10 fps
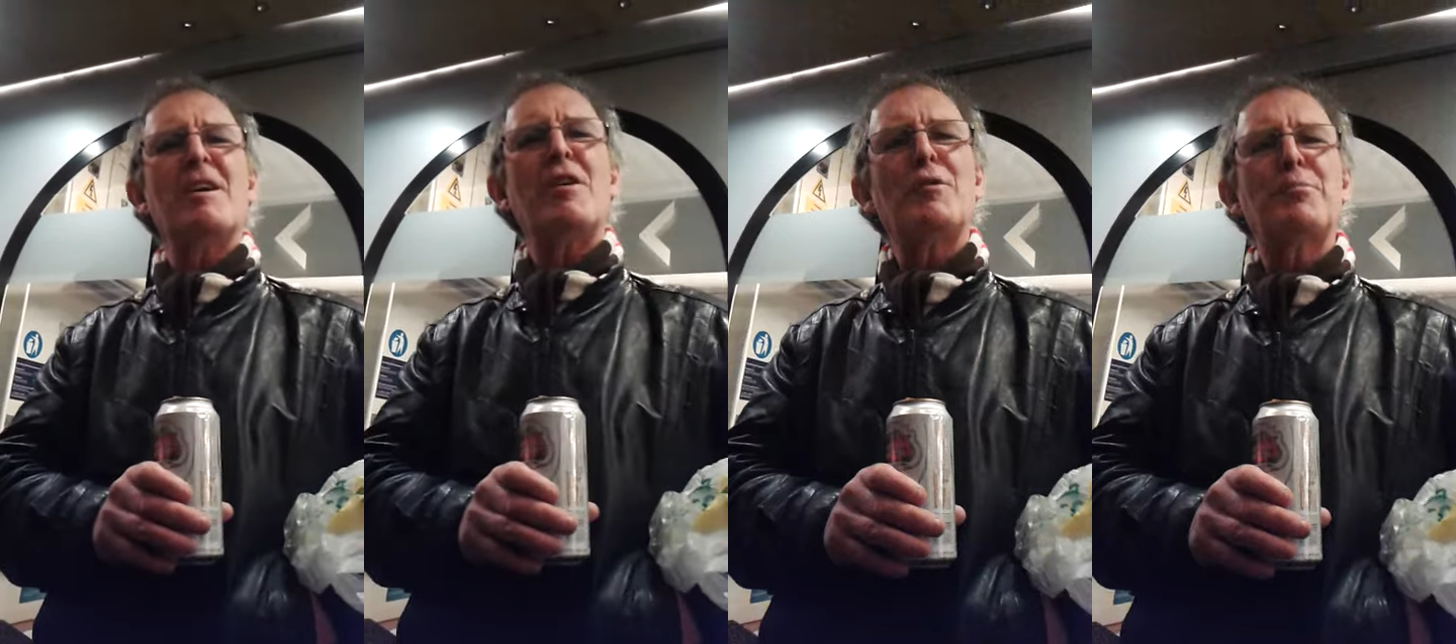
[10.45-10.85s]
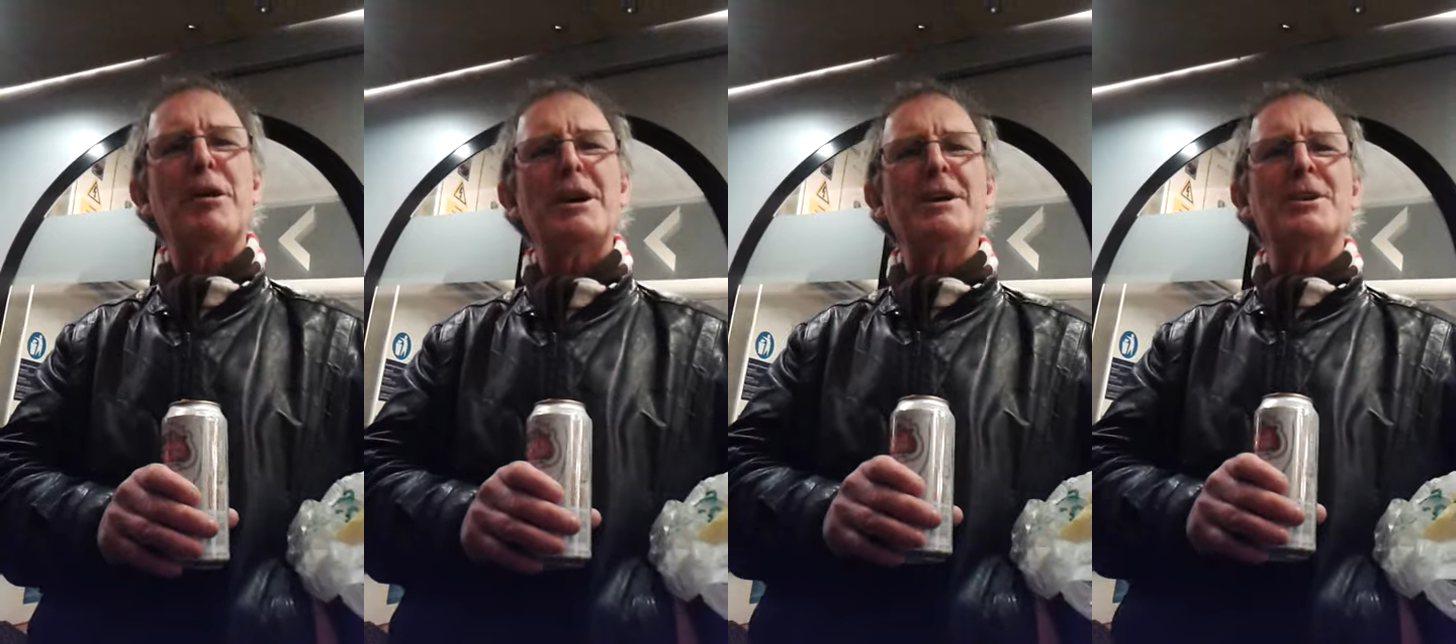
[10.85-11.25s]
of
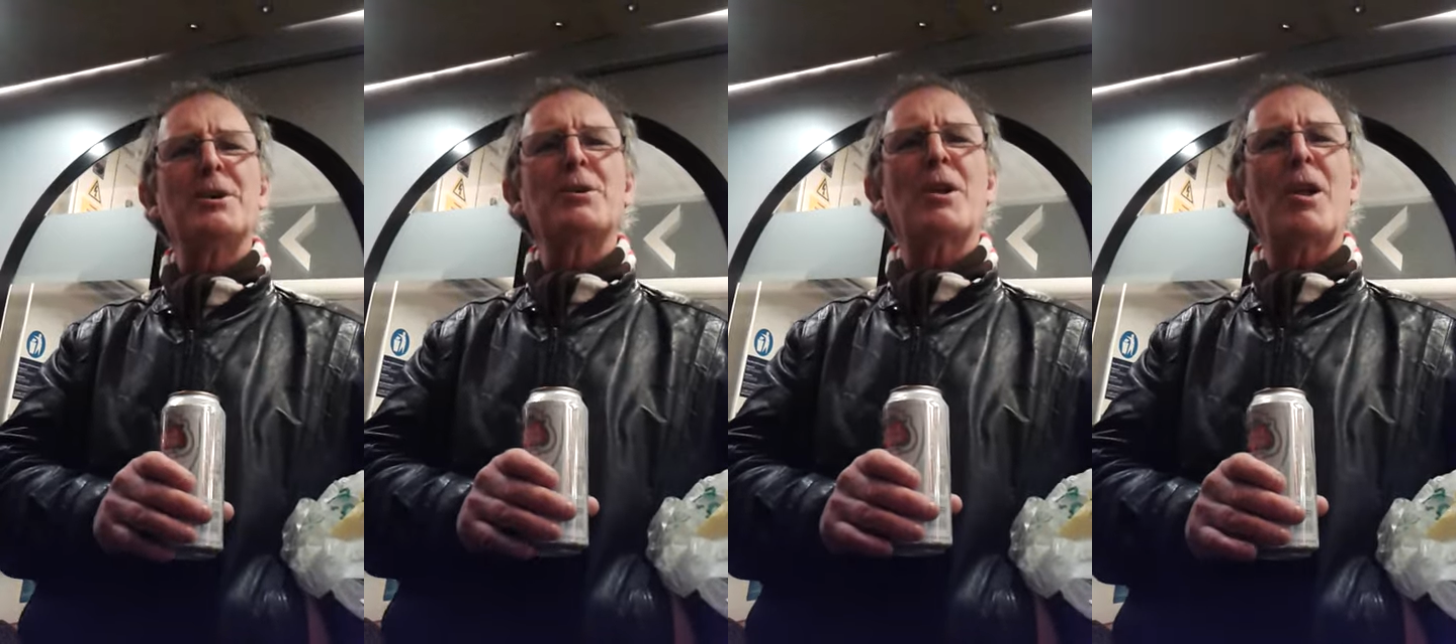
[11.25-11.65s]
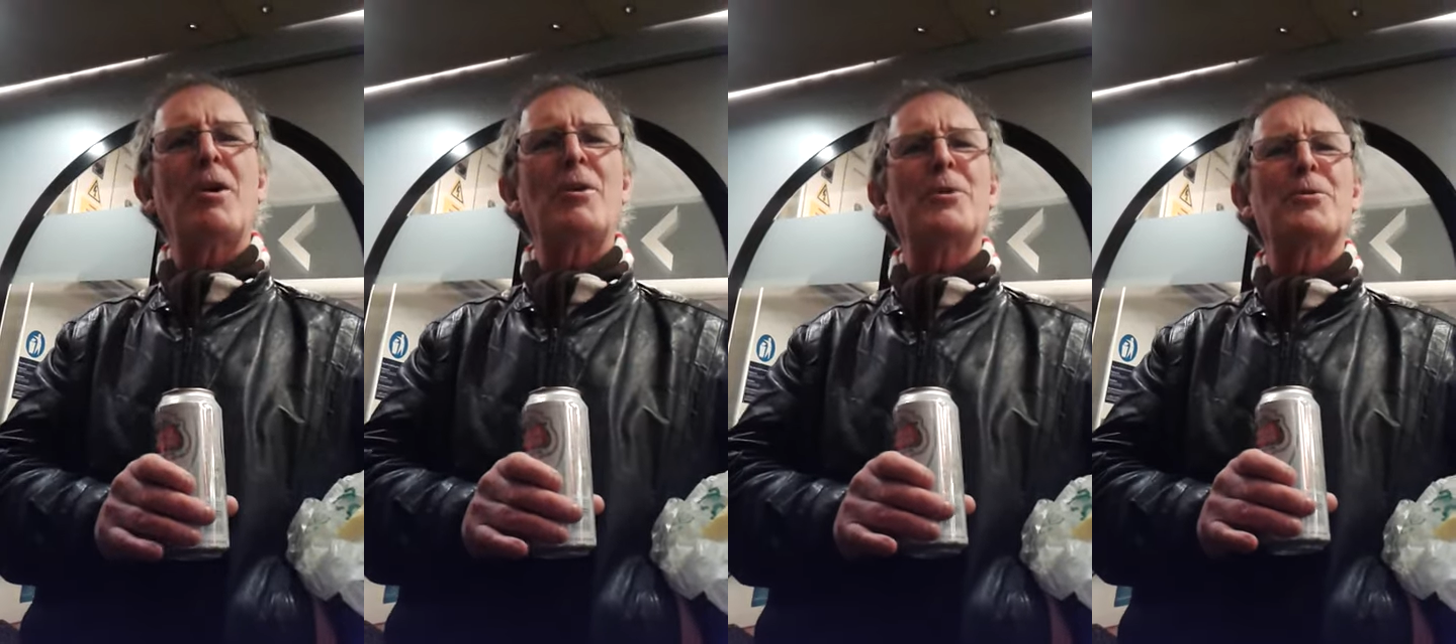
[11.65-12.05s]
pain and
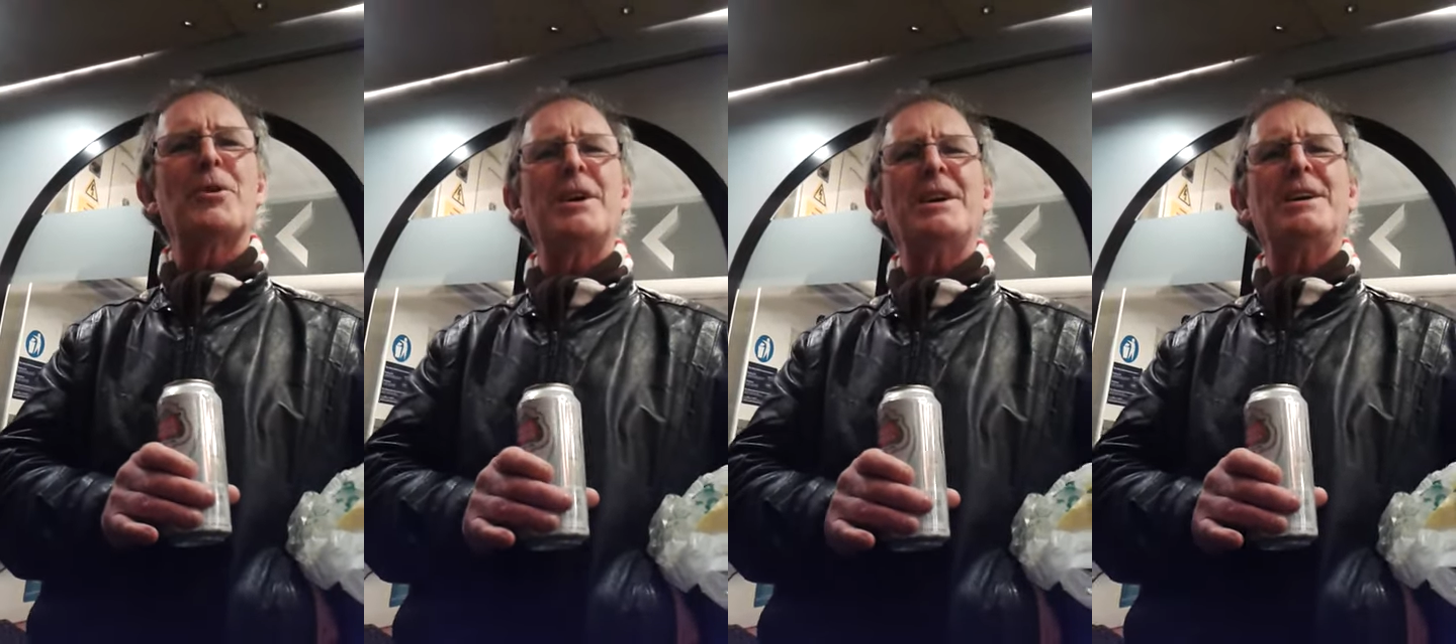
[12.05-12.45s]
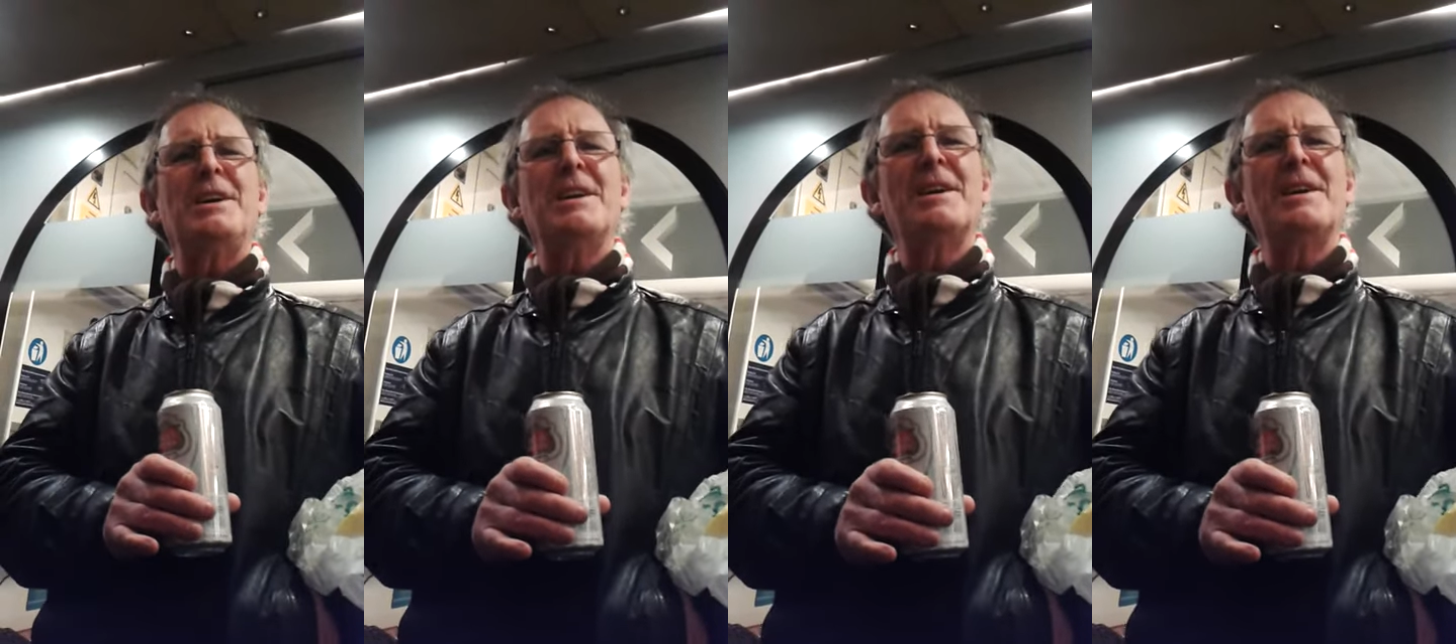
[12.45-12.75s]
glory